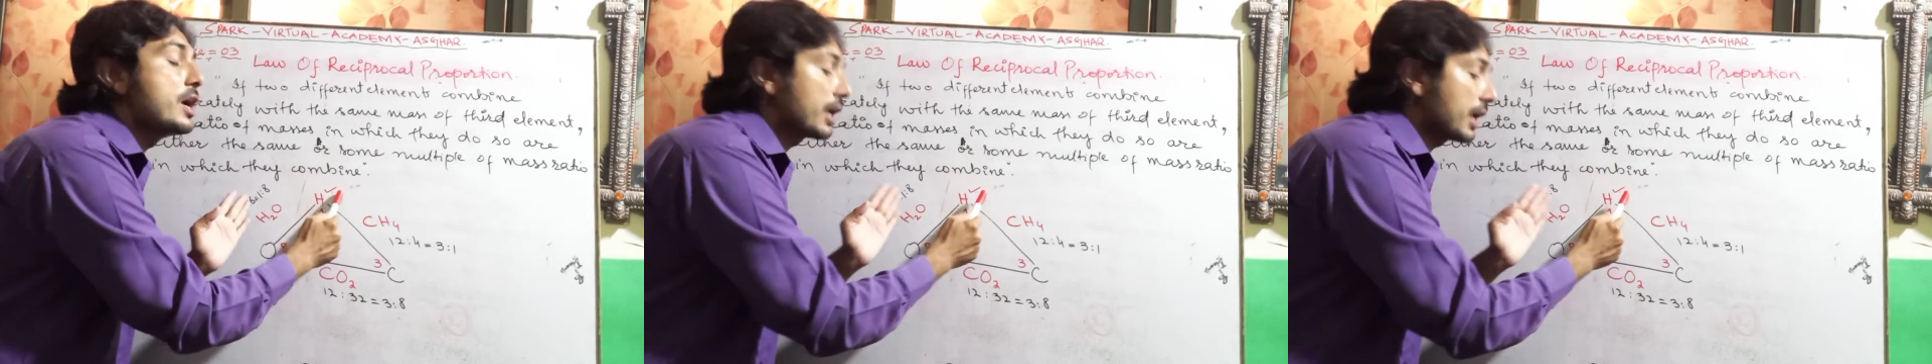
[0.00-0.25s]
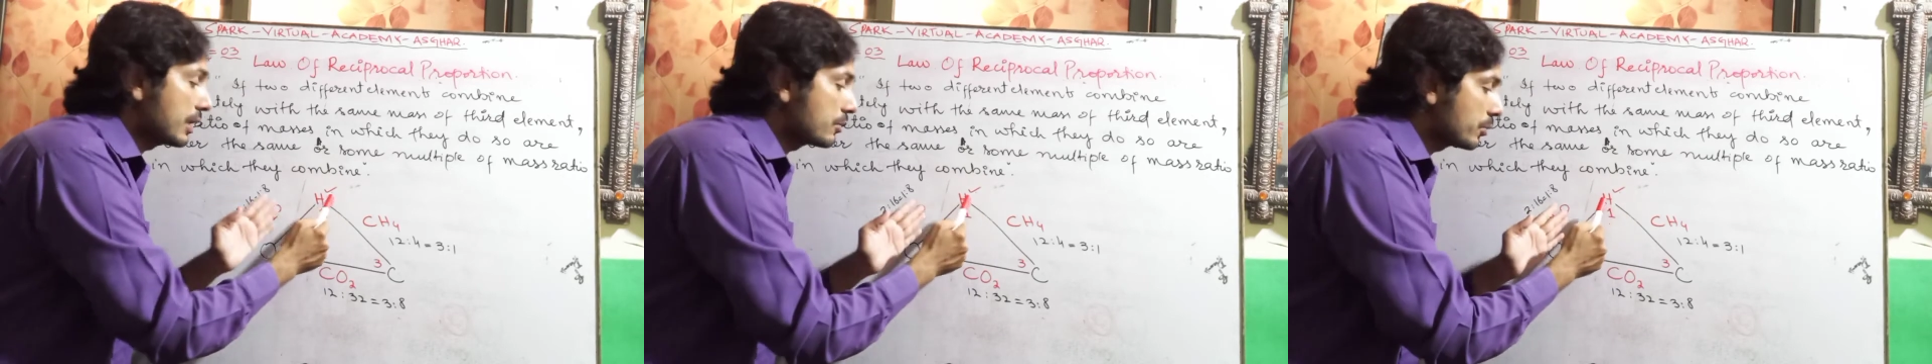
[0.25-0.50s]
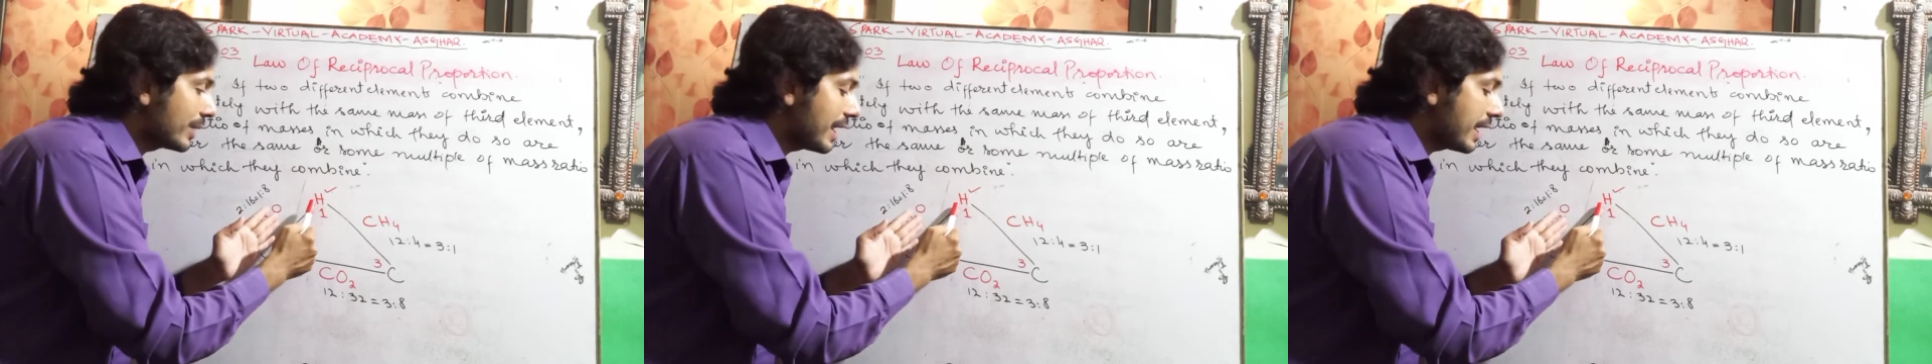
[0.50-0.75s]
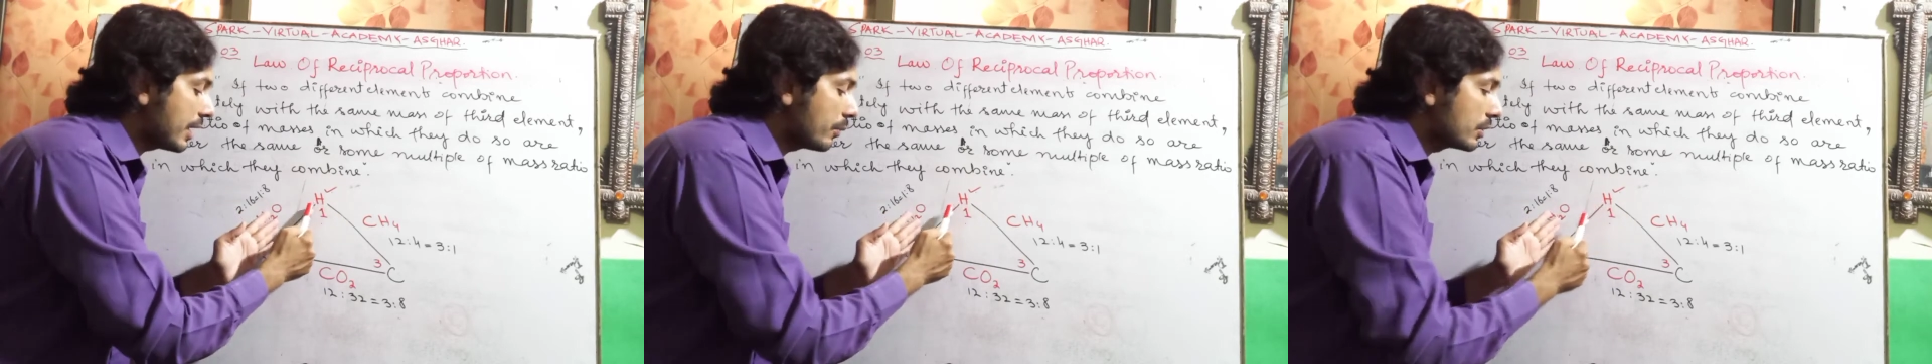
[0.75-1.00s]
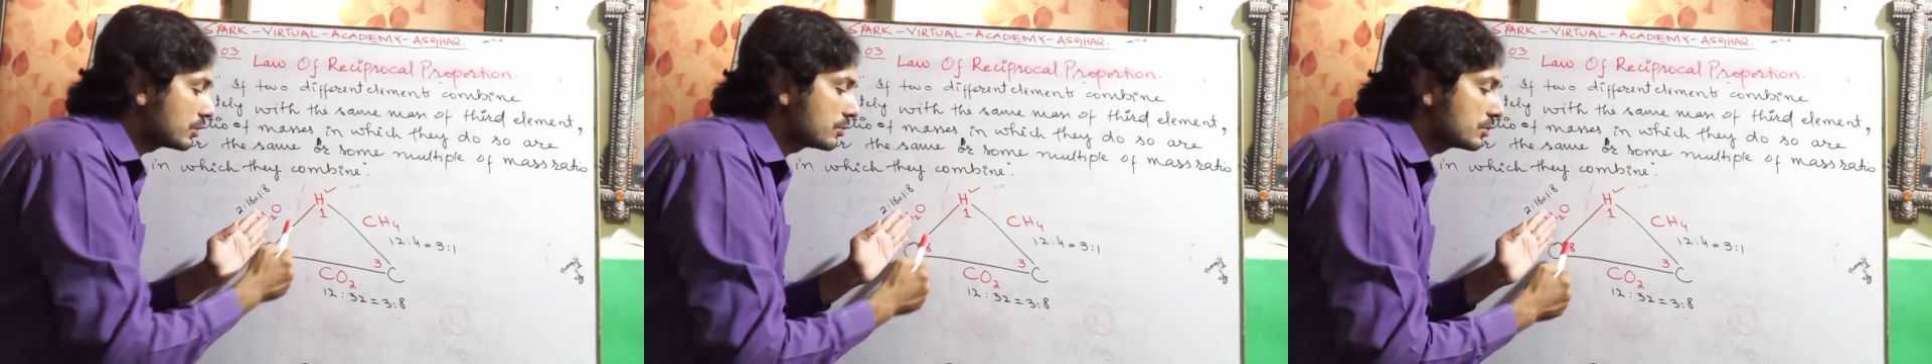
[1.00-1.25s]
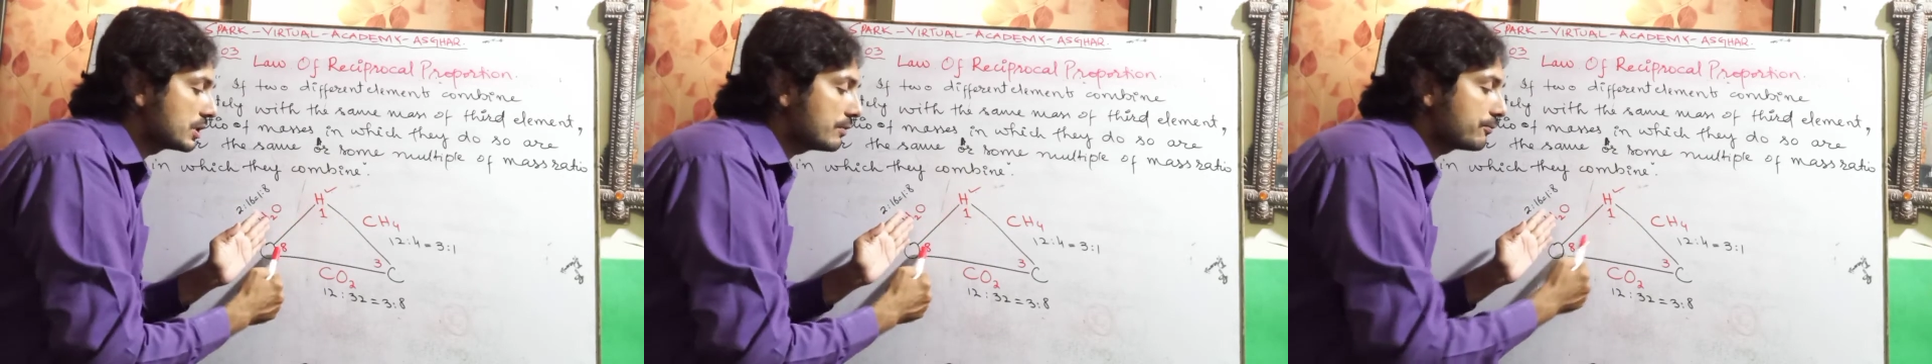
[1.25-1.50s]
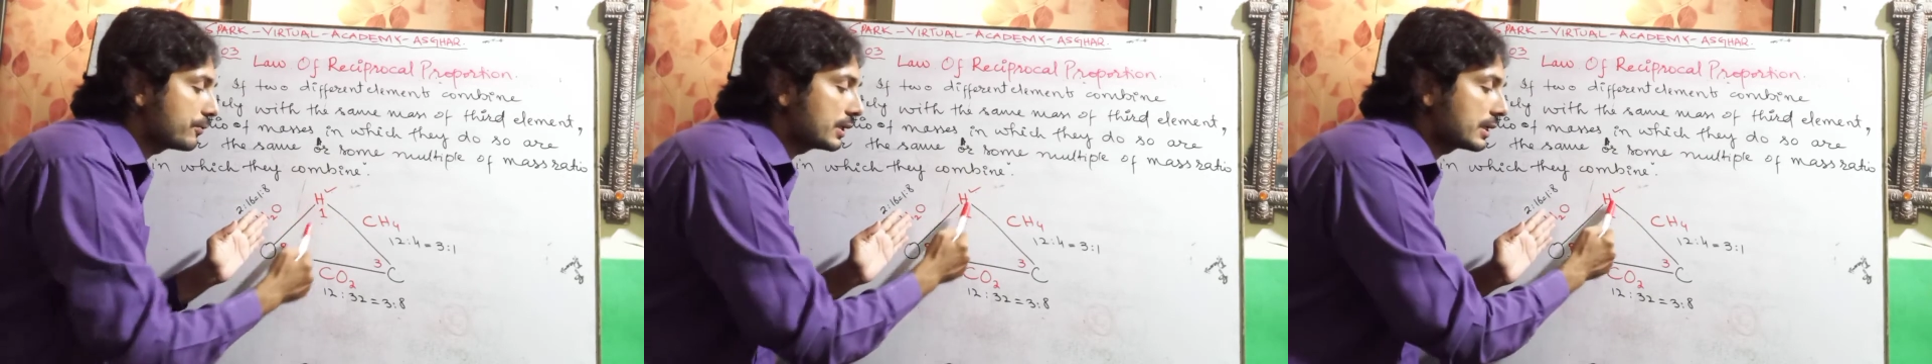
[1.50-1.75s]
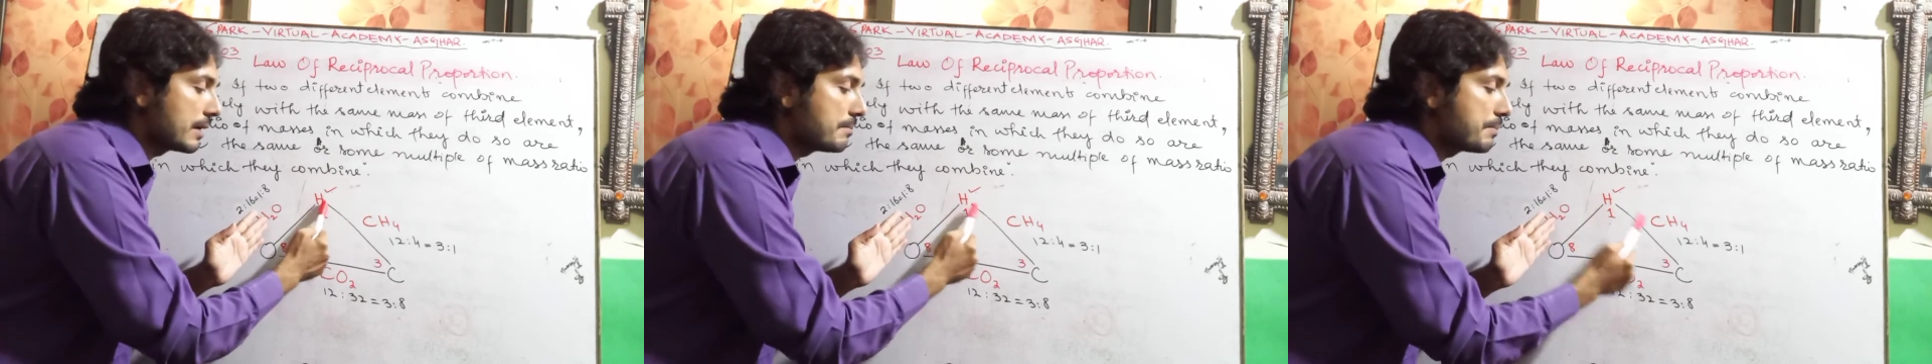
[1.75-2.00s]
can react with 2 different
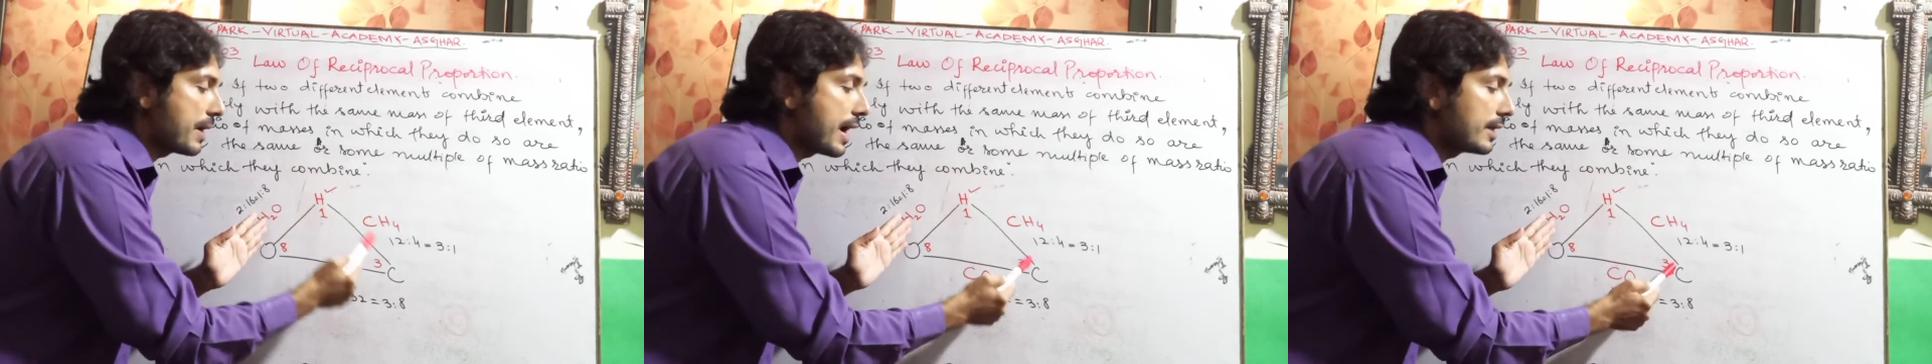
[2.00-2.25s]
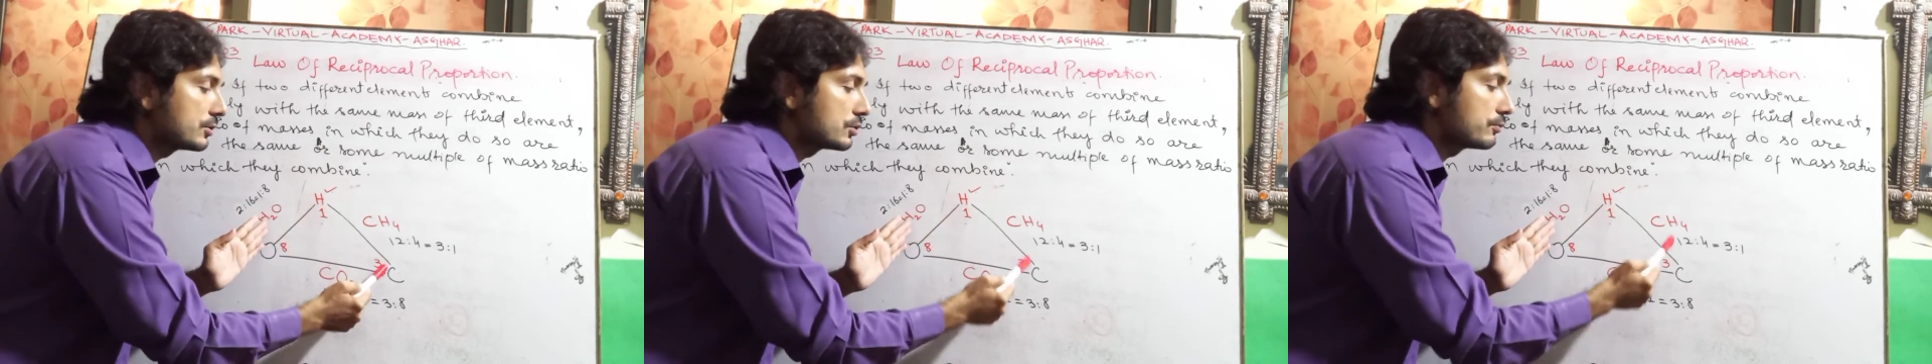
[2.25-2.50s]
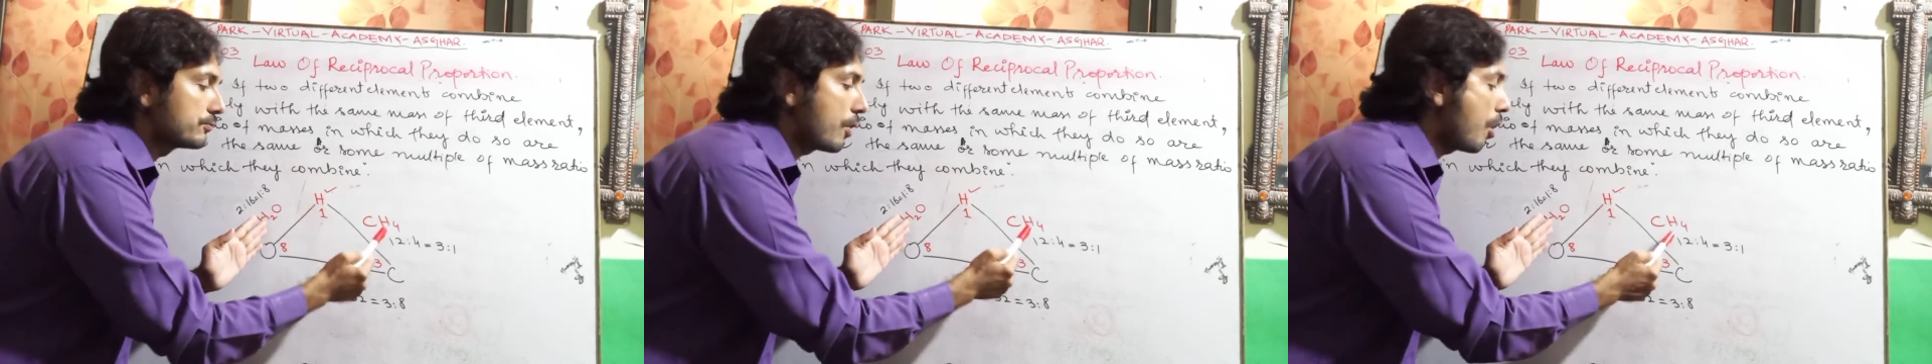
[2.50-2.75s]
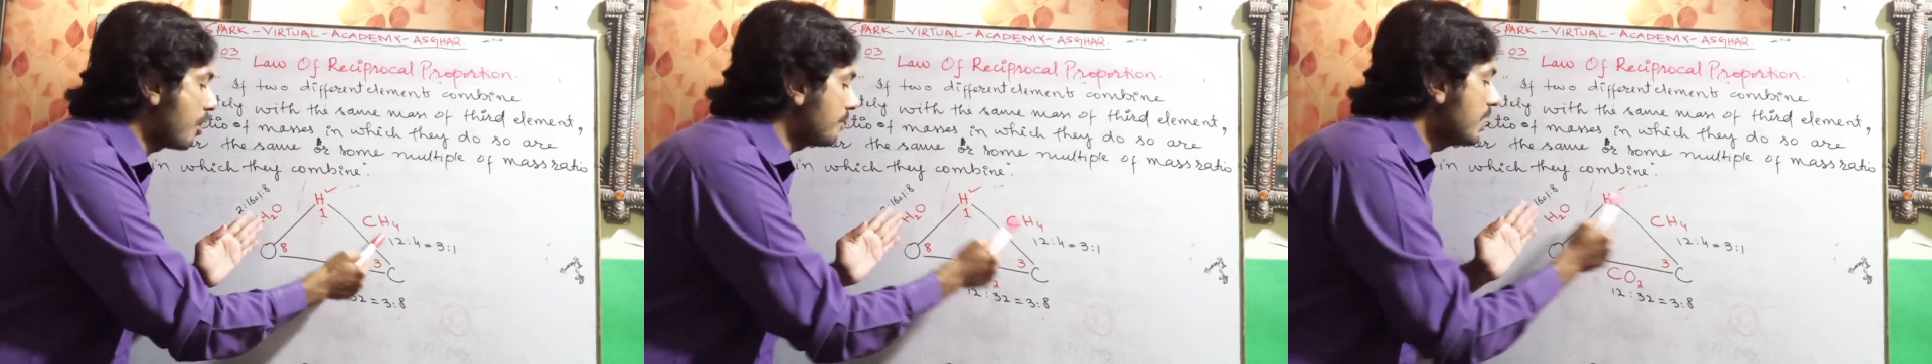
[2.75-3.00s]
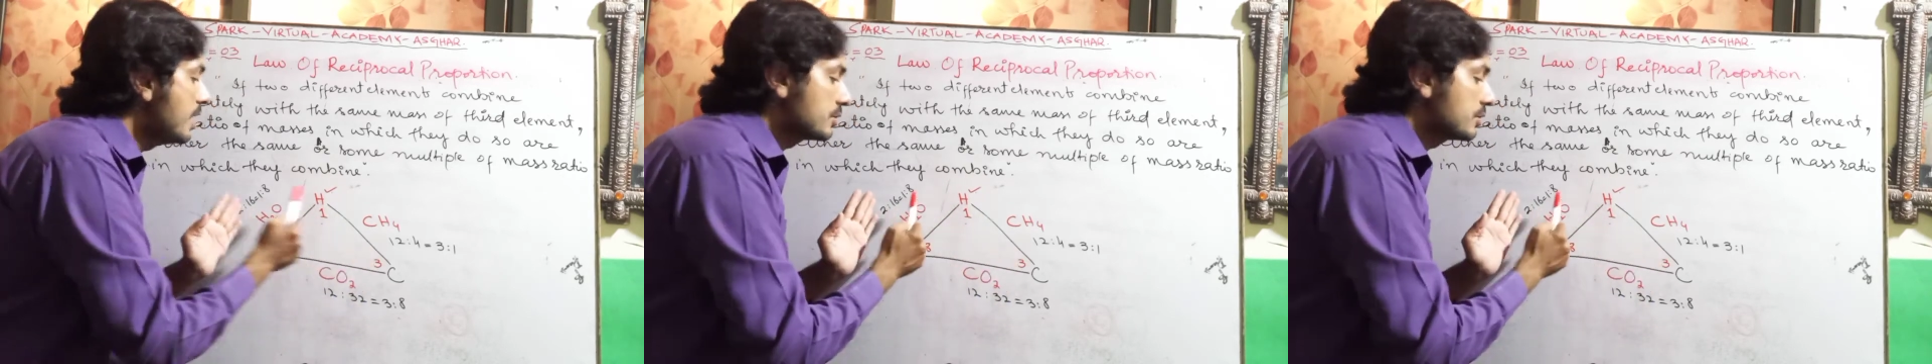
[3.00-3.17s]
compounds to form